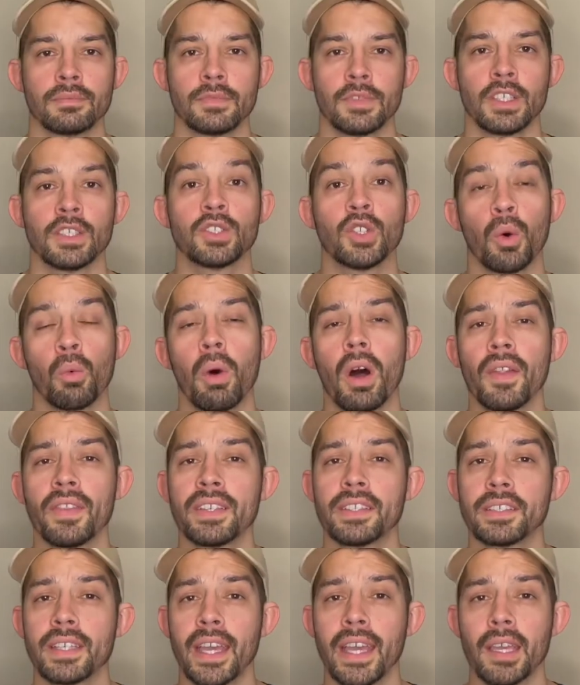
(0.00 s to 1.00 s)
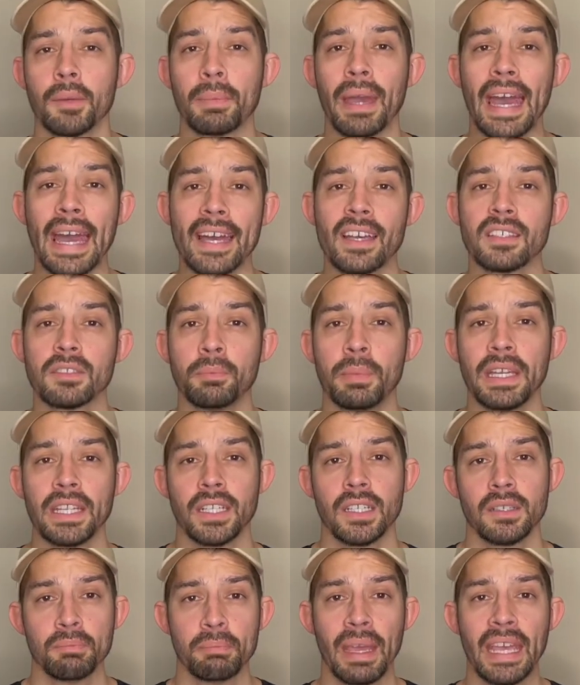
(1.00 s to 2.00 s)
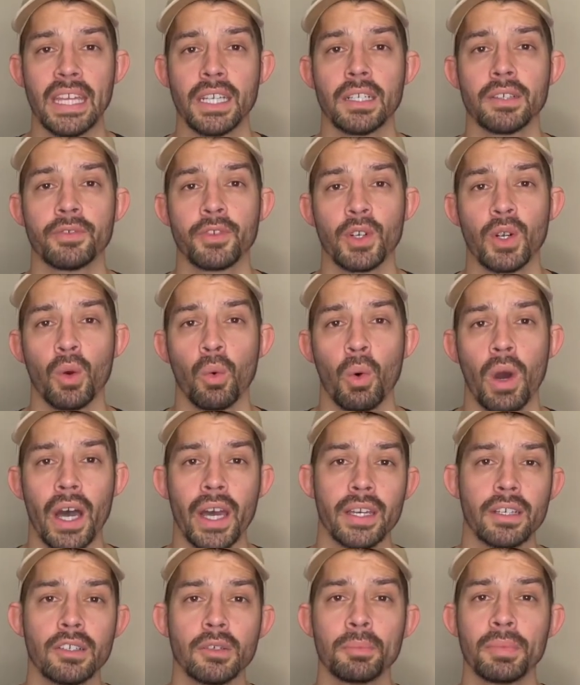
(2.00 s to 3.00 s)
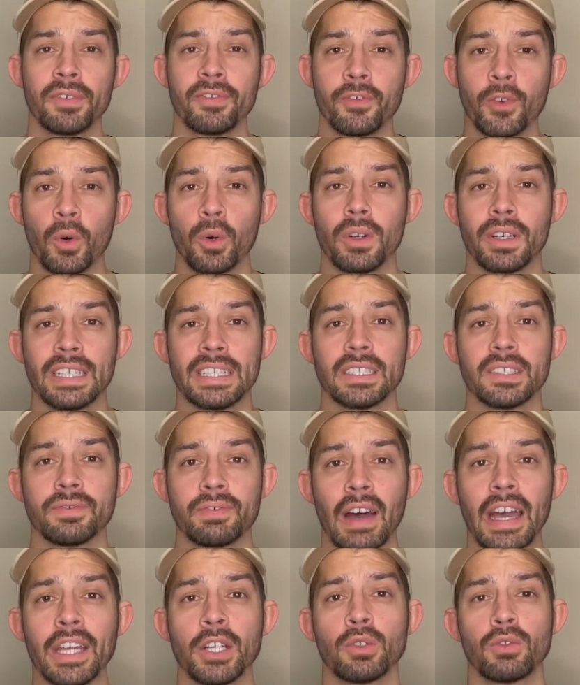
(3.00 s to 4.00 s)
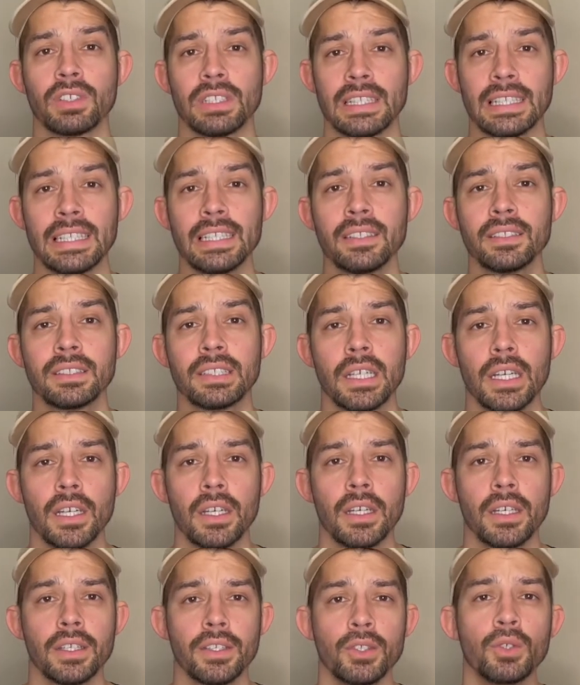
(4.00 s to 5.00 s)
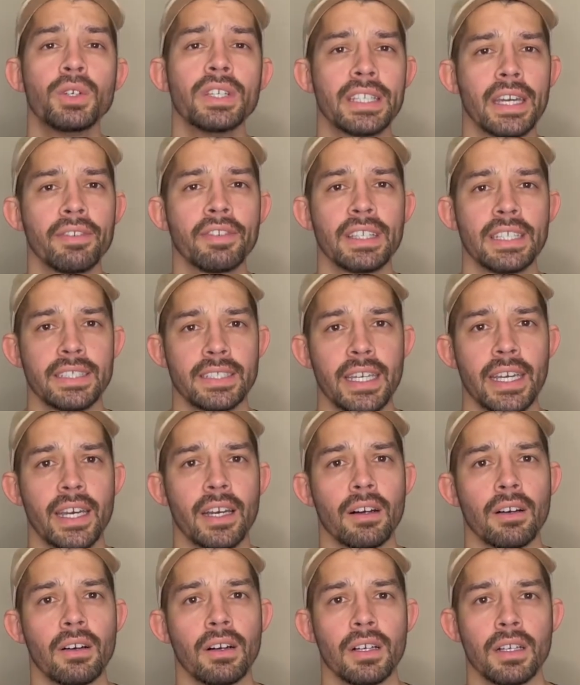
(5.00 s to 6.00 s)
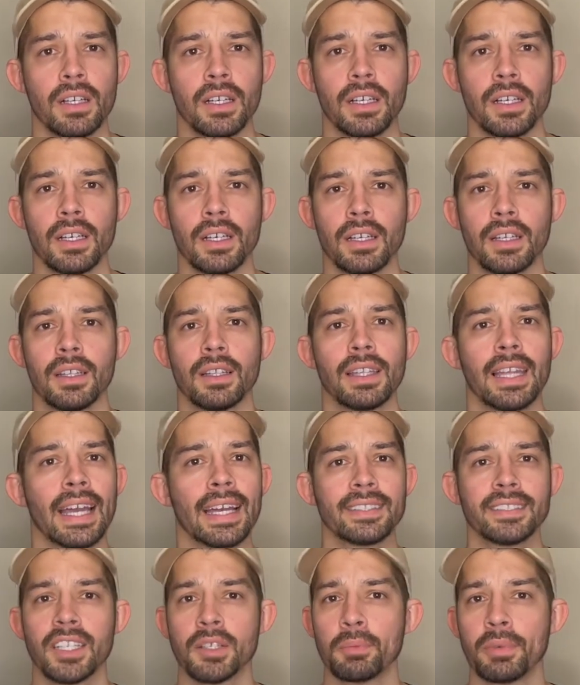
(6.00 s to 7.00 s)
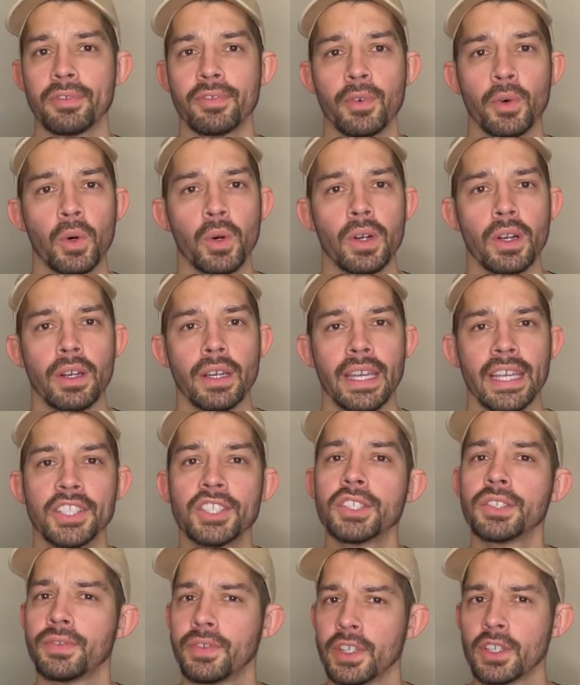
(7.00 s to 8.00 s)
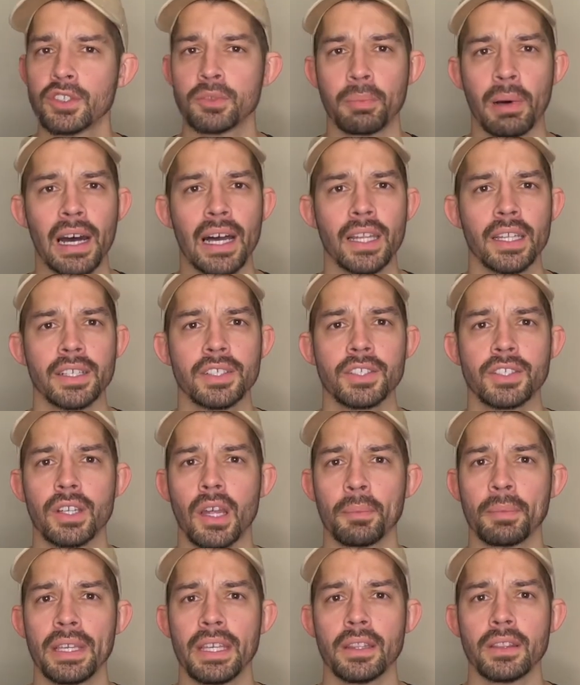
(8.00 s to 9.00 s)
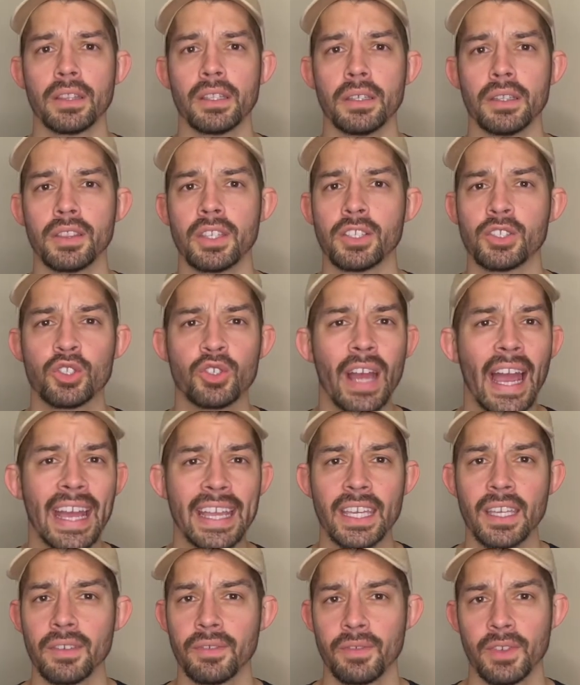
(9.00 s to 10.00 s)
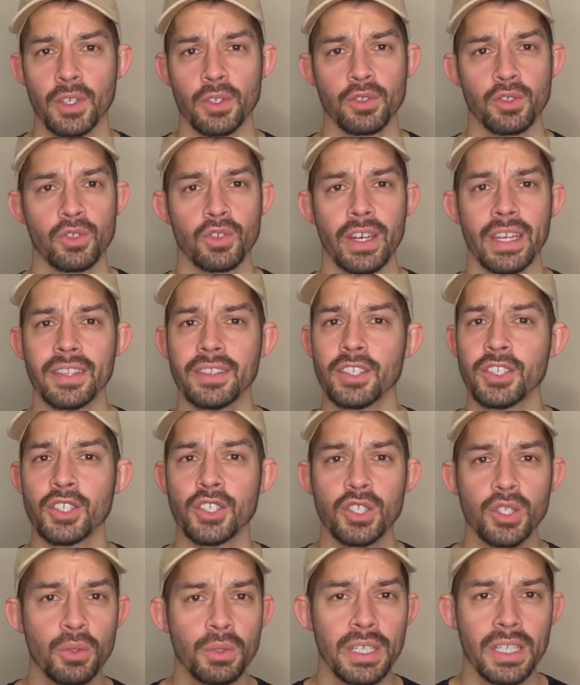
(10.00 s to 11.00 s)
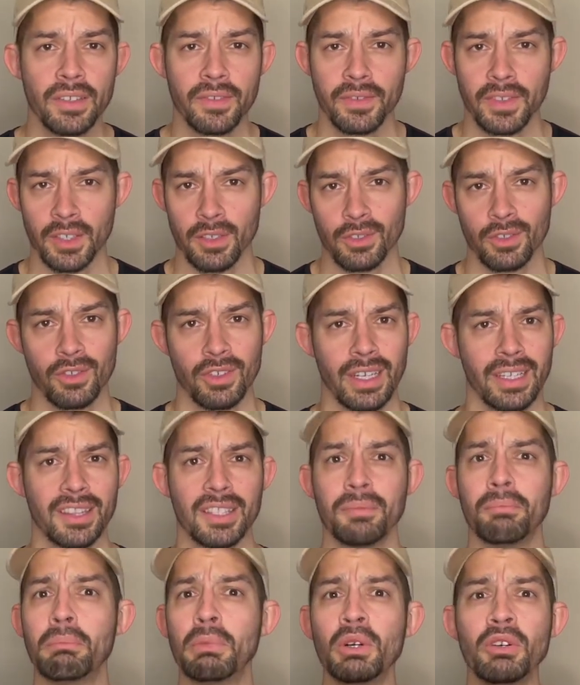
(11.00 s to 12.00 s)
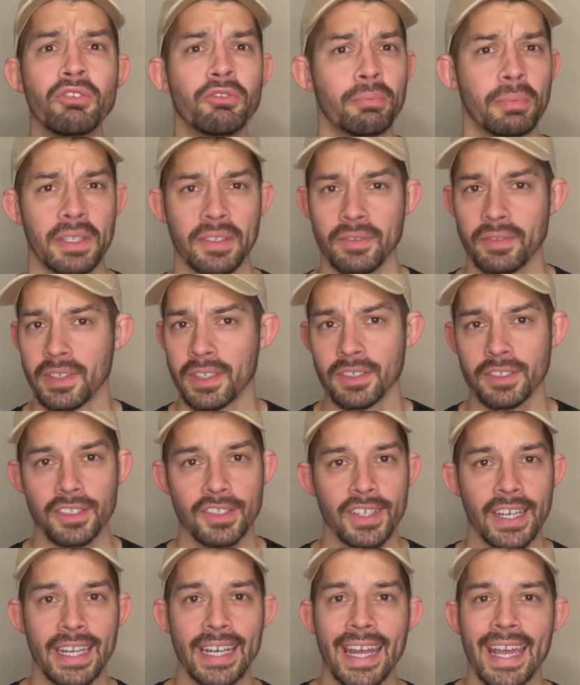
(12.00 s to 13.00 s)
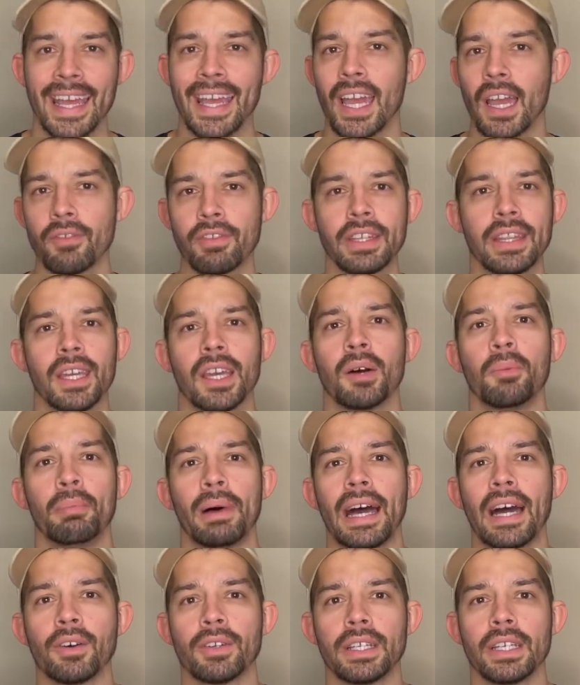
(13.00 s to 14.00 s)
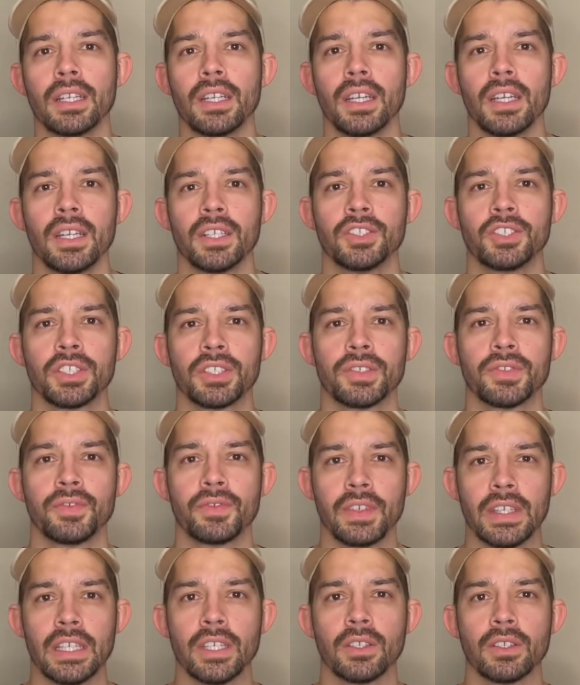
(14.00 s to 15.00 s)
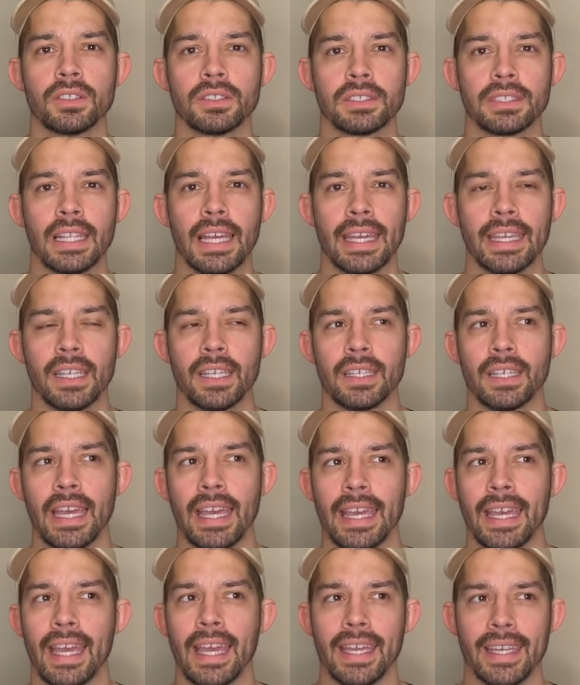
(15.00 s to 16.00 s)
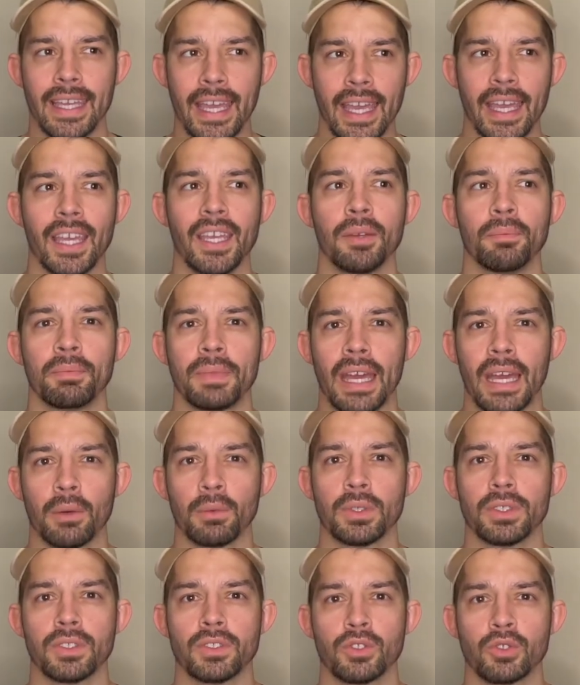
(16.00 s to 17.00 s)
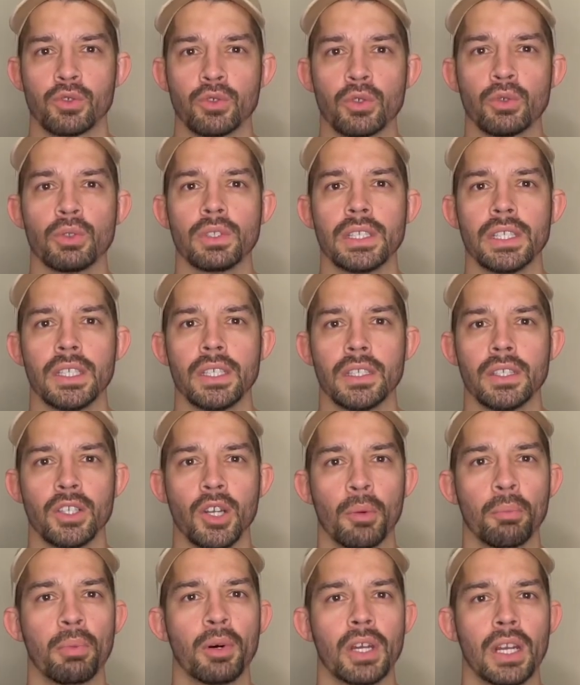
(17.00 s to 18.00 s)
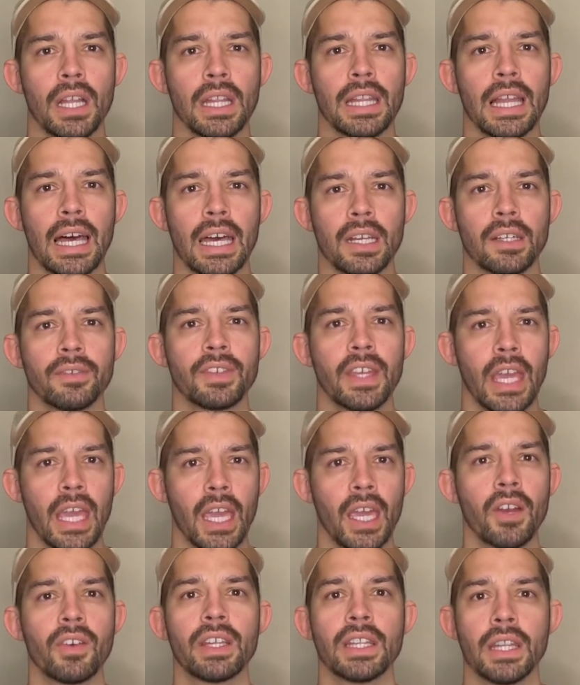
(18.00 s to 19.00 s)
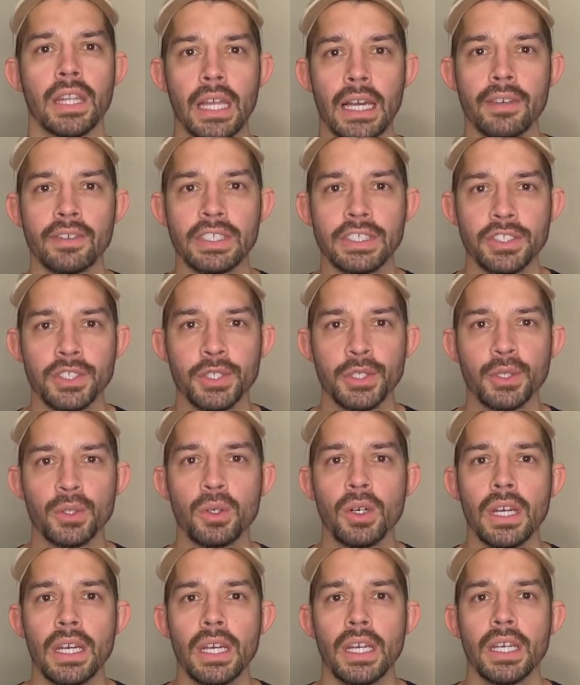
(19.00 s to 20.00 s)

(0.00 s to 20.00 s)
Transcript: So while this game has been in beta for a while before its final release, you can definitely tell, like I said before, it just feels polished. The tracking feels great, the shooting feels great, the movement feels great. Everything about it just feels like a game that was truly, put a lot of care and love into.